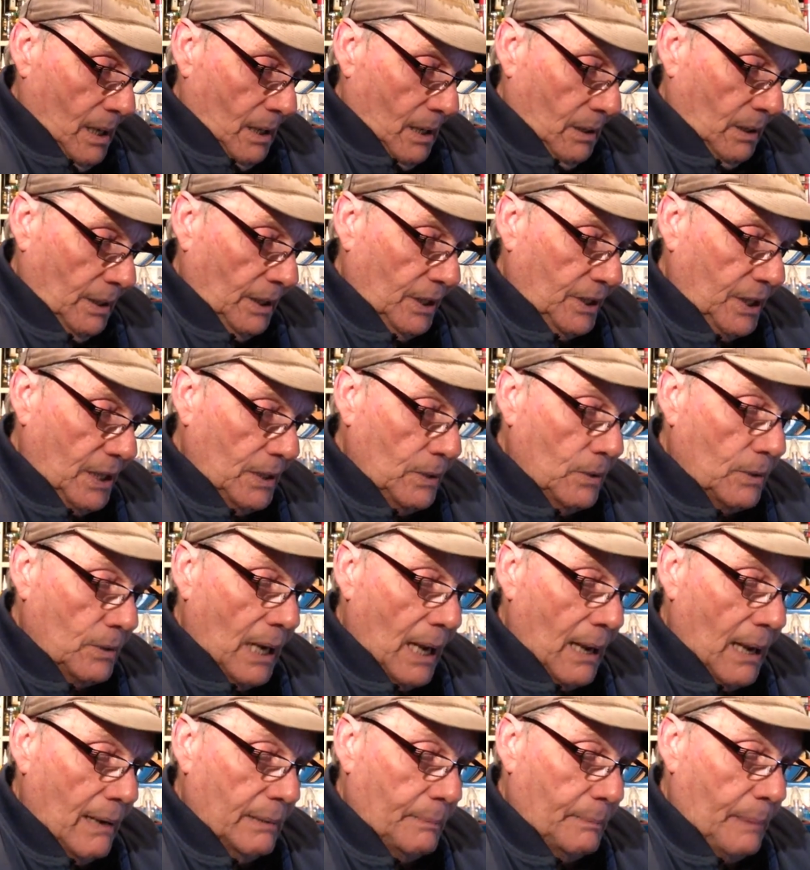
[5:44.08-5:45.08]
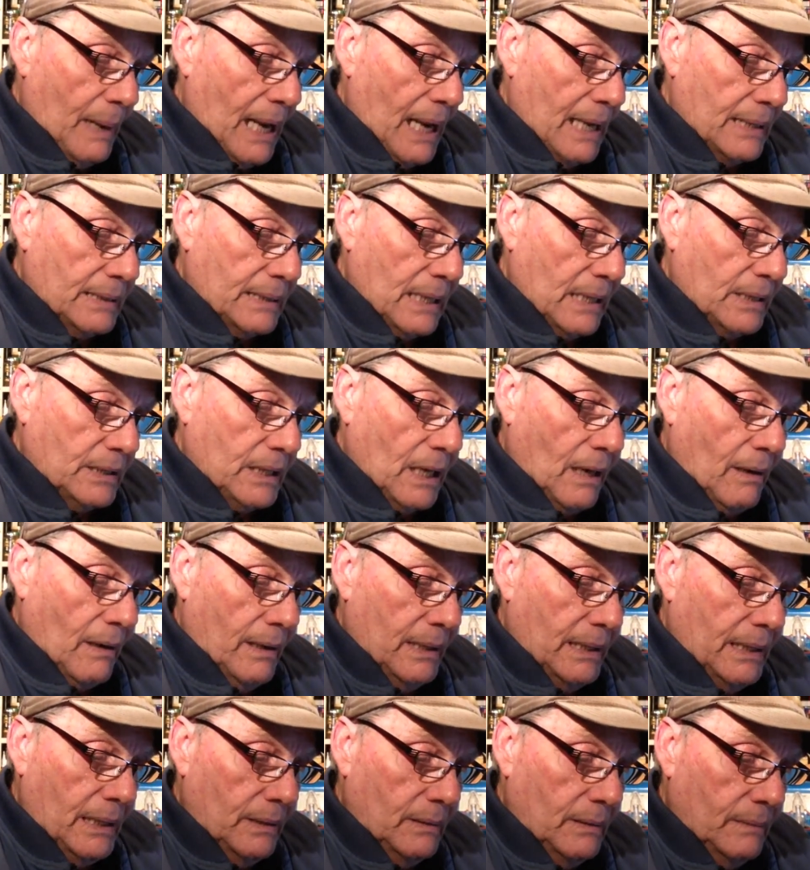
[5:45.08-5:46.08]
Not a single car had passed us
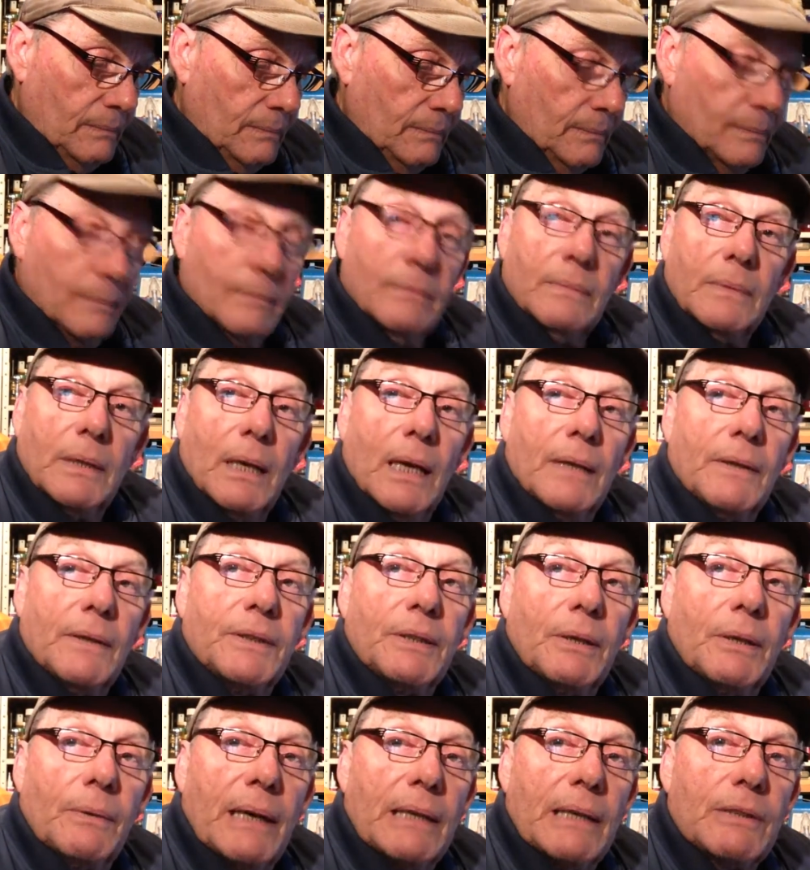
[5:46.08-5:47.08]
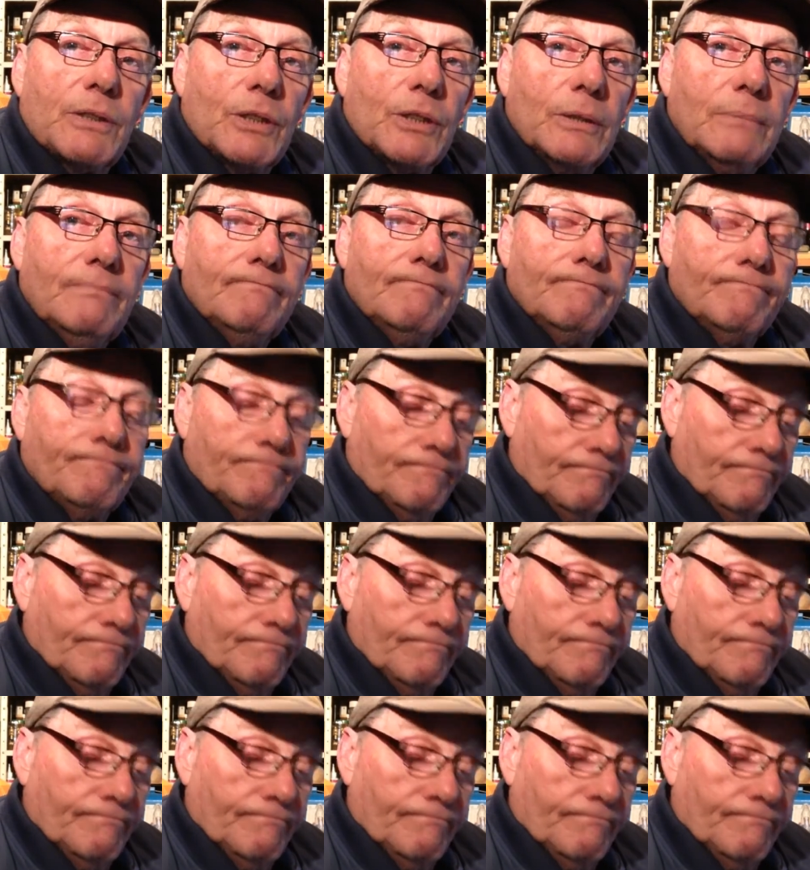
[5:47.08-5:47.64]
going in either direction.